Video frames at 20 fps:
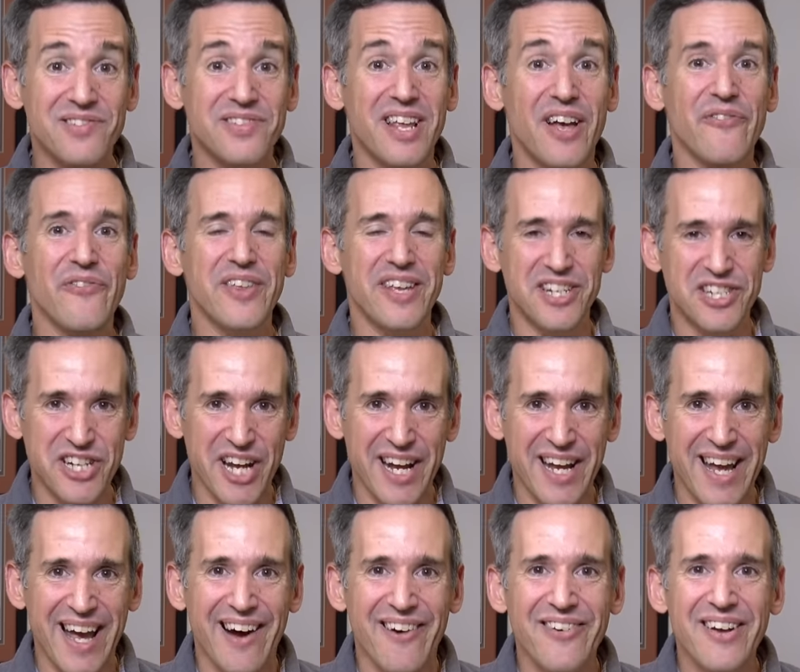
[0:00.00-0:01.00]
so definitely
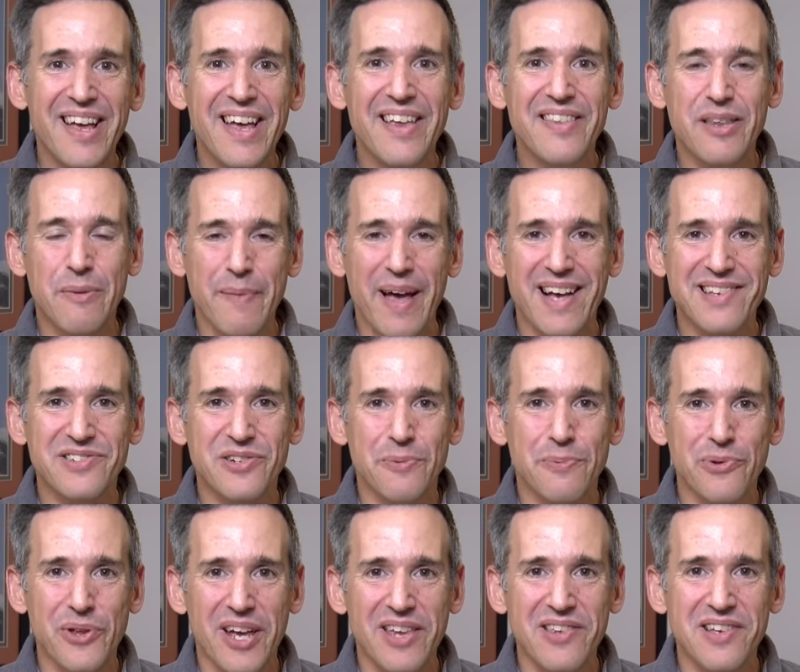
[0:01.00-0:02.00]
check out the
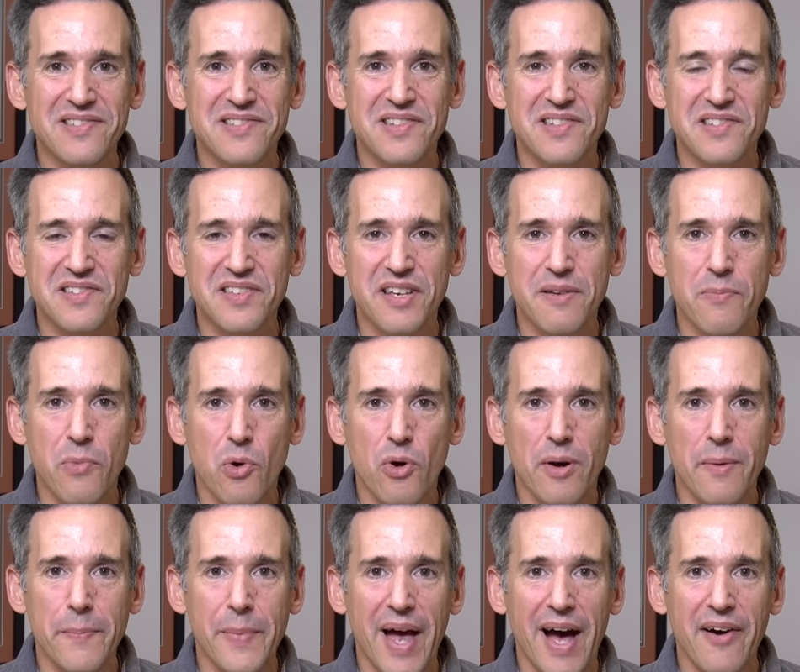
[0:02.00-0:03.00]
master playlist to see
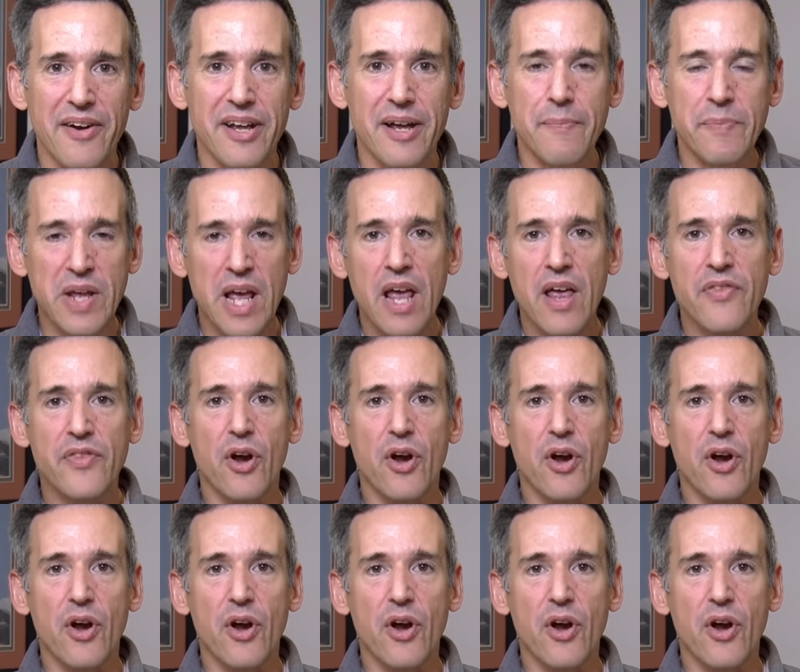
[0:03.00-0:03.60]
more about it.